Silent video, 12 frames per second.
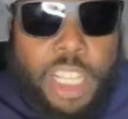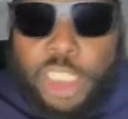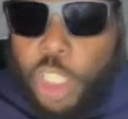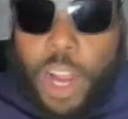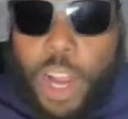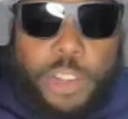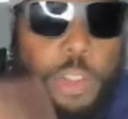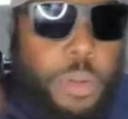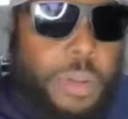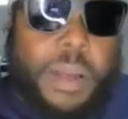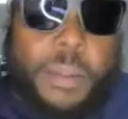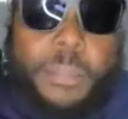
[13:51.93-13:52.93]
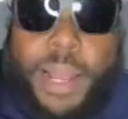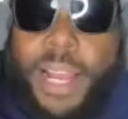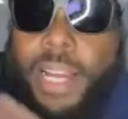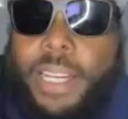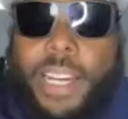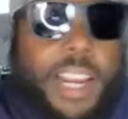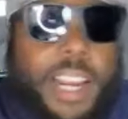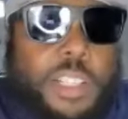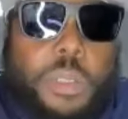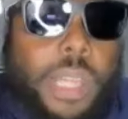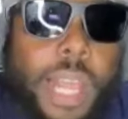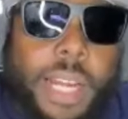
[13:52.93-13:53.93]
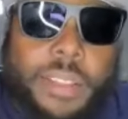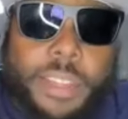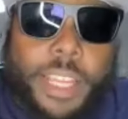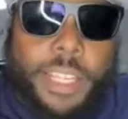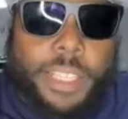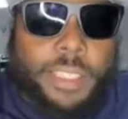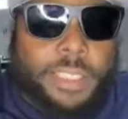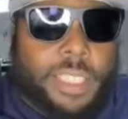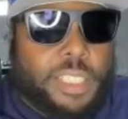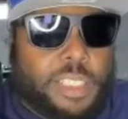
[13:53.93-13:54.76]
So I knew in my mind that I could do a lot of things.